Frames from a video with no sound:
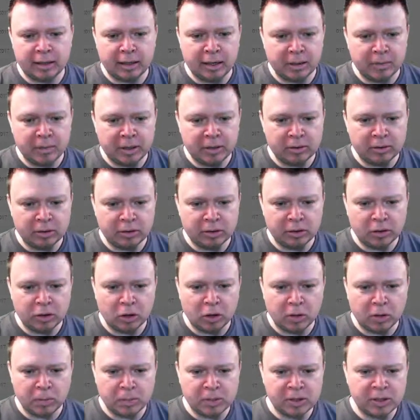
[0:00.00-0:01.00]
come into the
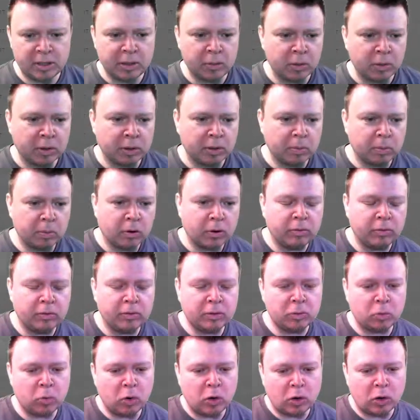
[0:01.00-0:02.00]
job, see what the
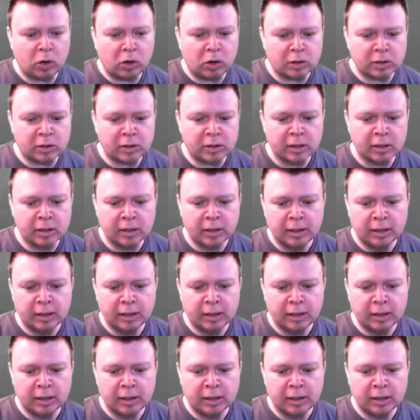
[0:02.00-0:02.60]
profit was.